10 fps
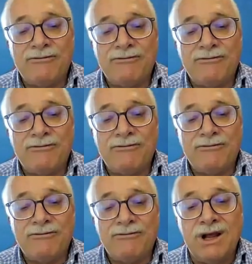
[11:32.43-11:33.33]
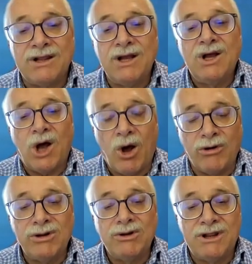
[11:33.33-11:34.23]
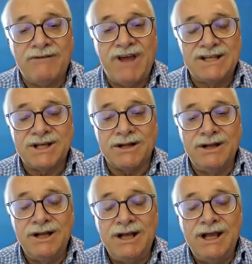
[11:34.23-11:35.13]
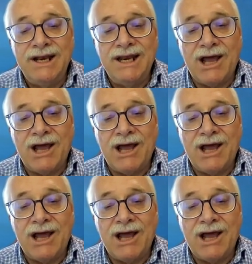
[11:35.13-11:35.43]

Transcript: of stuff being loaded onto the vessel.